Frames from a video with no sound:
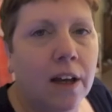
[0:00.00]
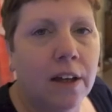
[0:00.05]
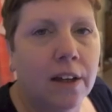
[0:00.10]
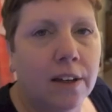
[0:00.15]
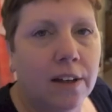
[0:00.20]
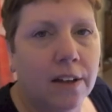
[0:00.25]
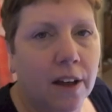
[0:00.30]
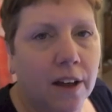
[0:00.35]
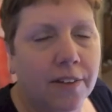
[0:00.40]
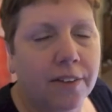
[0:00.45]

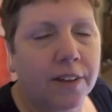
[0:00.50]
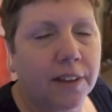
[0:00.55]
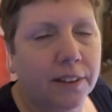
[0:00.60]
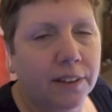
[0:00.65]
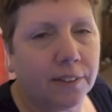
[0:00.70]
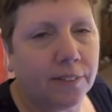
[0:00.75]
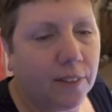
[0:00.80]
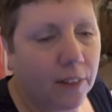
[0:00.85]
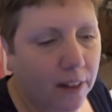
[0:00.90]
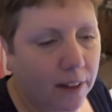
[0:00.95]
nothing
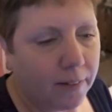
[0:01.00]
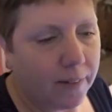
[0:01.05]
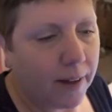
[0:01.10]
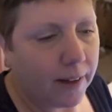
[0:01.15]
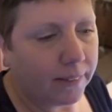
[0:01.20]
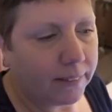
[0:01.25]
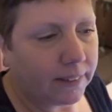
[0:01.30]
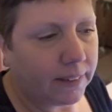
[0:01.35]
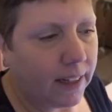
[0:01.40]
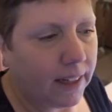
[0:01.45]
to blog
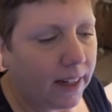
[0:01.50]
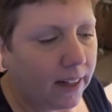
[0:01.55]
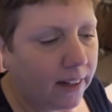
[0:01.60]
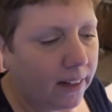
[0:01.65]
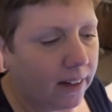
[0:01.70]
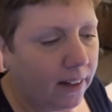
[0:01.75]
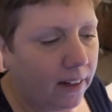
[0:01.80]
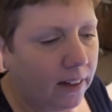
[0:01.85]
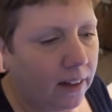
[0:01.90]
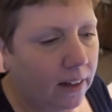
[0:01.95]
about today.
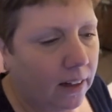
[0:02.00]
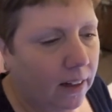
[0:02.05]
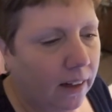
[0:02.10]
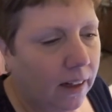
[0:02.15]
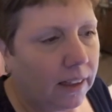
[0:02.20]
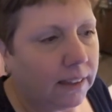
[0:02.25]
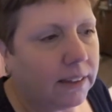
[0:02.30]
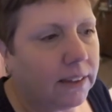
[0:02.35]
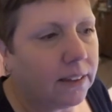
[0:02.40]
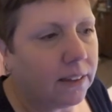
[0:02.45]

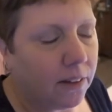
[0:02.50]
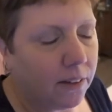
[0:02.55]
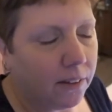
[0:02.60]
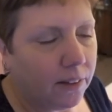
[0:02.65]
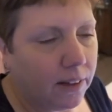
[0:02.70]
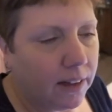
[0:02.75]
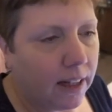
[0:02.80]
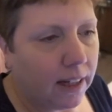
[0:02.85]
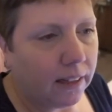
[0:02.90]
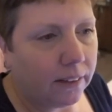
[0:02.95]
I did go to
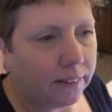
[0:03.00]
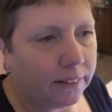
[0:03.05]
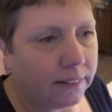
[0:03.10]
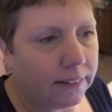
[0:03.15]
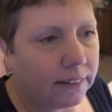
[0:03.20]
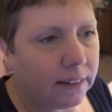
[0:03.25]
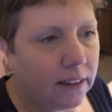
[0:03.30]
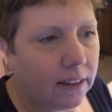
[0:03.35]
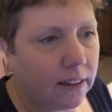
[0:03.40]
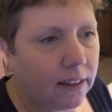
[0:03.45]

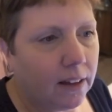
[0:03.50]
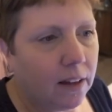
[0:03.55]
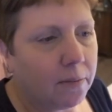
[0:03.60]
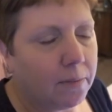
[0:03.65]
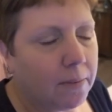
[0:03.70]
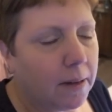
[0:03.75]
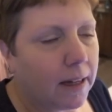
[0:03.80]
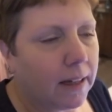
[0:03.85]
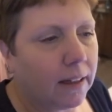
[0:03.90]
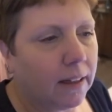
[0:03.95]
nails and I got
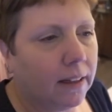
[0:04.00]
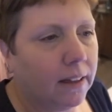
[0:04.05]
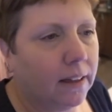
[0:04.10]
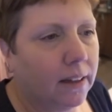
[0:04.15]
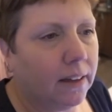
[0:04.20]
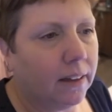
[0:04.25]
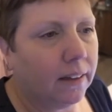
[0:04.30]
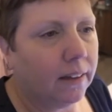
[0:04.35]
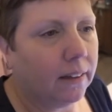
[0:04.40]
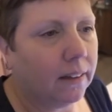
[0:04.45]
back
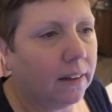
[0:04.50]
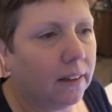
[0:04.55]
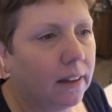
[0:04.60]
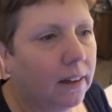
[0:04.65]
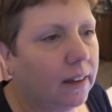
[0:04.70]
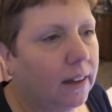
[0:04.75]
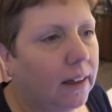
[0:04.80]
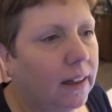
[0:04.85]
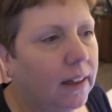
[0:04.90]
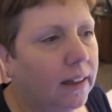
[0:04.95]
here
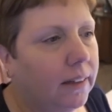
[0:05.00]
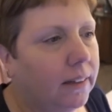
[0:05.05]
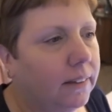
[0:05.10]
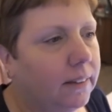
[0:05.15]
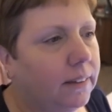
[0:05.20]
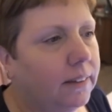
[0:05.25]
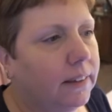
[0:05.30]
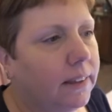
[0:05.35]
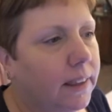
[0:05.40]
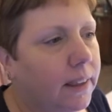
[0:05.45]

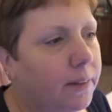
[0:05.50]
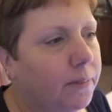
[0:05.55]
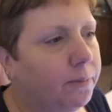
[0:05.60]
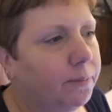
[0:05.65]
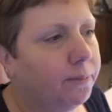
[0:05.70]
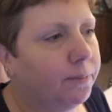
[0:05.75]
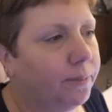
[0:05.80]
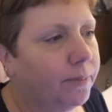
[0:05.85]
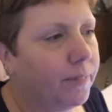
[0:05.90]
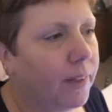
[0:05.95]
and
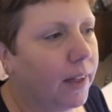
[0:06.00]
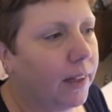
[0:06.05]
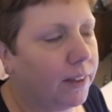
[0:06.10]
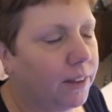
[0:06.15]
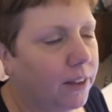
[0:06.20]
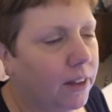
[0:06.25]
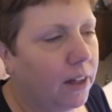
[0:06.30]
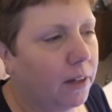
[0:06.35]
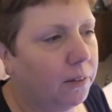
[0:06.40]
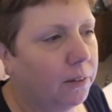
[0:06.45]
Ash
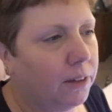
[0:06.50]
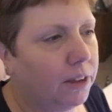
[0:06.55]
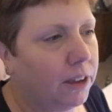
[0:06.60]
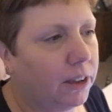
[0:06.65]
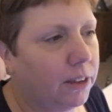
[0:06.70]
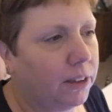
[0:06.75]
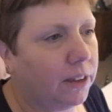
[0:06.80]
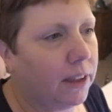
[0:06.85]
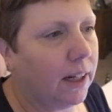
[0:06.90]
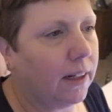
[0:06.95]
and I were
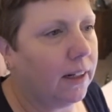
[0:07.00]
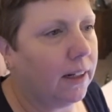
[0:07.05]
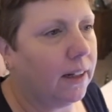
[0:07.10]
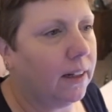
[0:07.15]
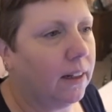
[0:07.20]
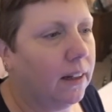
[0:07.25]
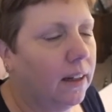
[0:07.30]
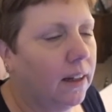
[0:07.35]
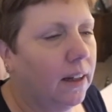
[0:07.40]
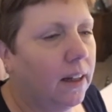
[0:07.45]

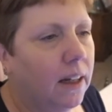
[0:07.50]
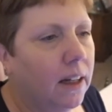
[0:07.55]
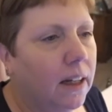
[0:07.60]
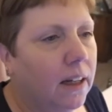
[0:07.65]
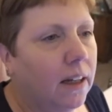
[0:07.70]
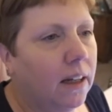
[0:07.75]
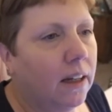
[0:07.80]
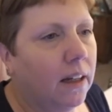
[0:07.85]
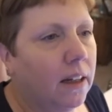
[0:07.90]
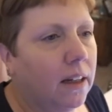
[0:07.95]
chit-chatting.
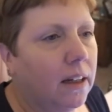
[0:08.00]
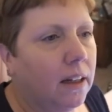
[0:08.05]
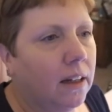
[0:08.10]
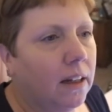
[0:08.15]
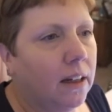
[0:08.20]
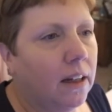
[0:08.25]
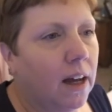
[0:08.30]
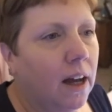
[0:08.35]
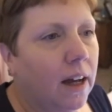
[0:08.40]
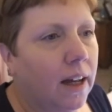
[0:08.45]

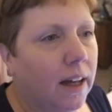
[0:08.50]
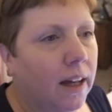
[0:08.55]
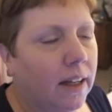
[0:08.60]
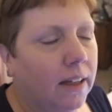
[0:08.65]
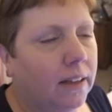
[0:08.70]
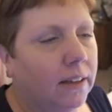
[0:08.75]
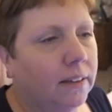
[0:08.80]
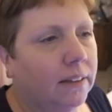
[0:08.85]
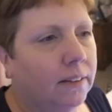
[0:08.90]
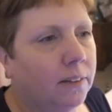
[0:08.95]
I
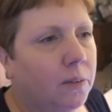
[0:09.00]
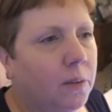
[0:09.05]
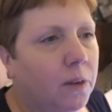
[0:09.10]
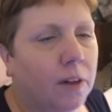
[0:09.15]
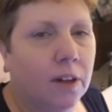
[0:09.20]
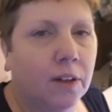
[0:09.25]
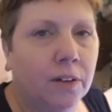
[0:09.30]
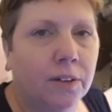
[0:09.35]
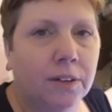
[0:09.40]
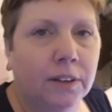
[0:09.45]
had one
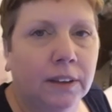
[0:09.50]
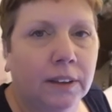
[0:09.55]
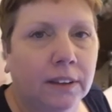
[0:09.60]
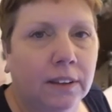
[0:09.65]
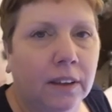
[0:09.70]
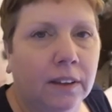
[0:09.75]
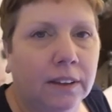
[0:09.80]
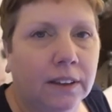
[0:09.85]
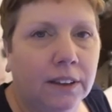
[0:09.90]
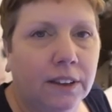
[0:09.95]
of those
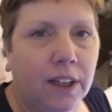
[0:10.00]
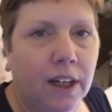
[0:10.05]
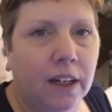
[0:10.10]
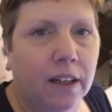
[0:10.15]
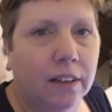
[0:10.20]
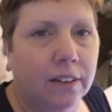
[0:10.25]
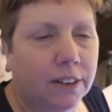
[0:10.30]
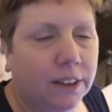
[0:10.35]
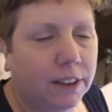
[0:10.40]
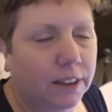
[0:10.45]
sausage, egg
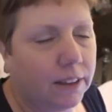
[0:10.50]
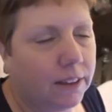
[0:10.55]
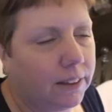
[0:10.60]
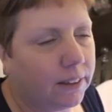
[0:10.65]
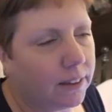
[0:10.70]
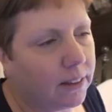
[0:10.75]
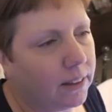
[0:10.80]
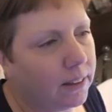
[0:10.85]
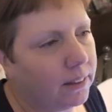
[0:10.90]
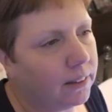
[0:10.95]
and cheese
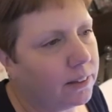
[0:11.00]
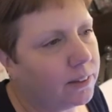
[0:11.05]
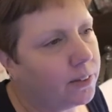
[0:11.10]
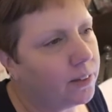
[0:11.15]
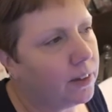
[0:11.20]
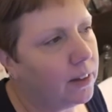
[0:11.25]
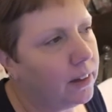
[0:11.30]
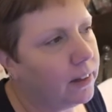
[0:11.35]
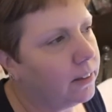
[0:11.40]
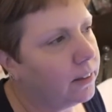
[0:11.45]
things
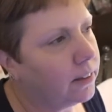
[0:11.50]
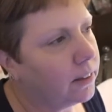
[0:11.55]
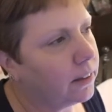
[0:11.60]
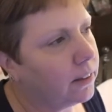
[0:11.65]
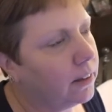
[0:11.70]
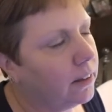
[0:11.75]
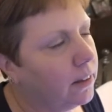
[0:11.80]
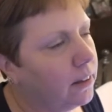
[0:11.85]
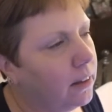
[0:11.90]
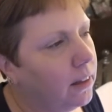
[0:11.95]
for lunch,
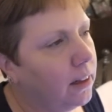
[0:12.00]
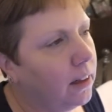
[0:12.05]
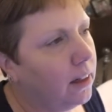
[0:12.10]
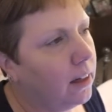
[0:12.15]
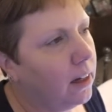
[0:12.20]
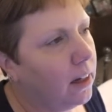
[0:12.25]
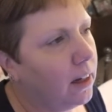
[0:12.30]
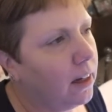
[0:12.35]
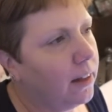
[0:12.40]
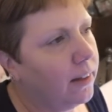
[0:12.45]

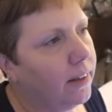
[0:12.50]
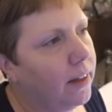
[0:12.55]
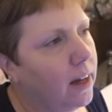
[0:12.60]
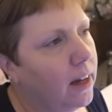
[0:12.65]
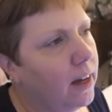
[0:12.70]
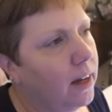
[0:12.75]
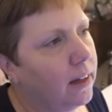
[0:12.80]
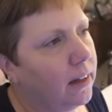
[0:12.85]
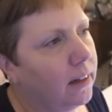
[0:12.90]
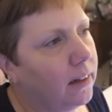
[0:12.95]
and
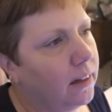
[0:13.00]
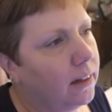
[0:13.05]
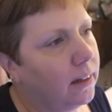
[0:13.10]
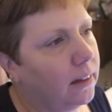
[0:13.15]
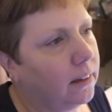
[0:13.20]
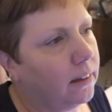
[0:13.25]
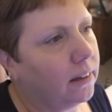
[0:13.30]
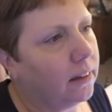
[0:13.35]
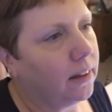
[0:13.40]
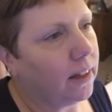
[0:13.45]
then
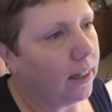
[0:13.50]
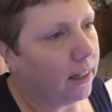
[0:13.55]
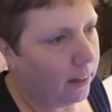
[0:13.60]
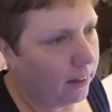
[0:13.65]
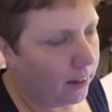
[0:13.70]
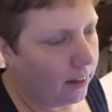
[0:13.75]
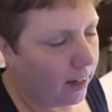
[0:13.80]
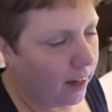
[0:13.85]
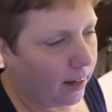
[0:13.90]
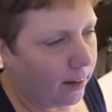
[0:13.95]

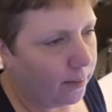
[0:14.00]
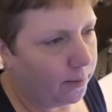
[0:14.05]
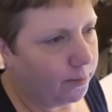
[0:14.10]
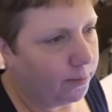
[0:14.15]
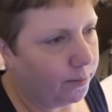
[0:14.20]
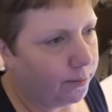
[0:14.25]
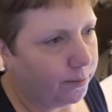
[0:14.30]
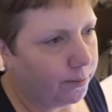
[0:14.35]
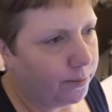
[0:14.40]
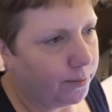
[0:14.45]
Katie
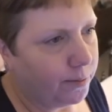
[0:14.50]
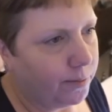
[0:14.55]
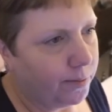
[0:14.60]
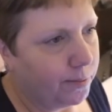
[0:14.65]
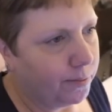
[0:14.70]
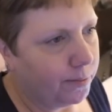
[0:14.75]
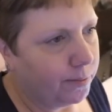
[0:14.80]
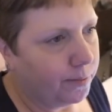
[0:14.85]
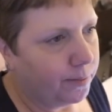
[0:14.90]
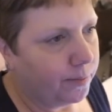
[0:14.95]
came,
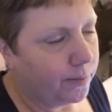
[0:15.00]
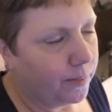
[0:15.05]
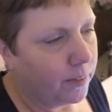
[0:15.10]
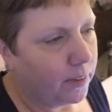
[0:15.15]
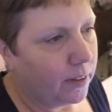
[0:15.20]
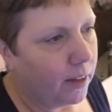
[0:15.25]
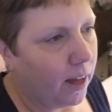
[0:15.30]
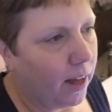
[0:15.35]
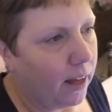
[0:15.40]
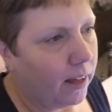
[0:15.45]

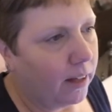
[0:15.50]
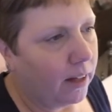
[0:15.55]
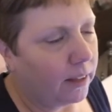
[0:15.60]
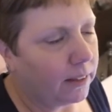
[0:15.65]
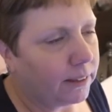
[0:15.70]
and I